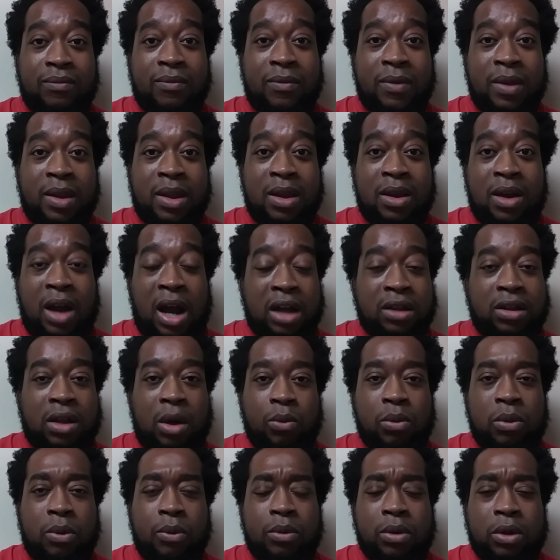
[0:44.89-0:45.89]
I thought we were
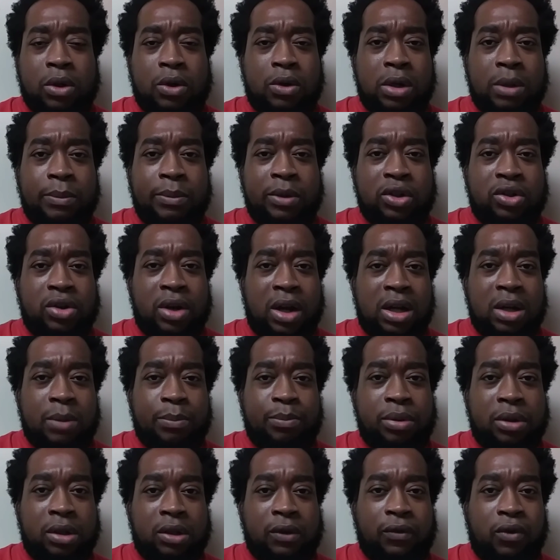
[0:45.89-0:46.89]
going to be trying to push
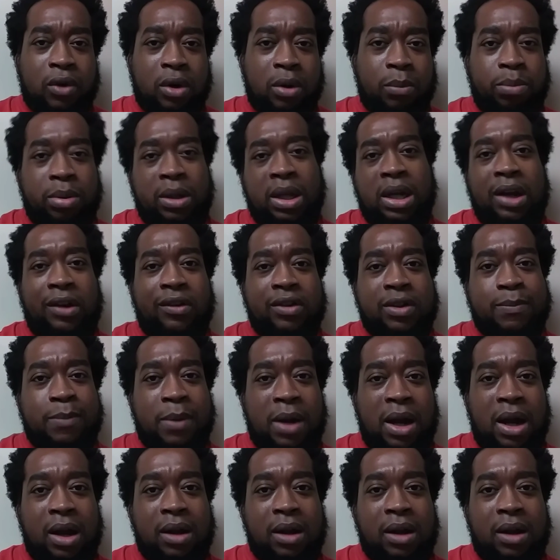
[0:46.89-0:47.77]
for a playoff spot.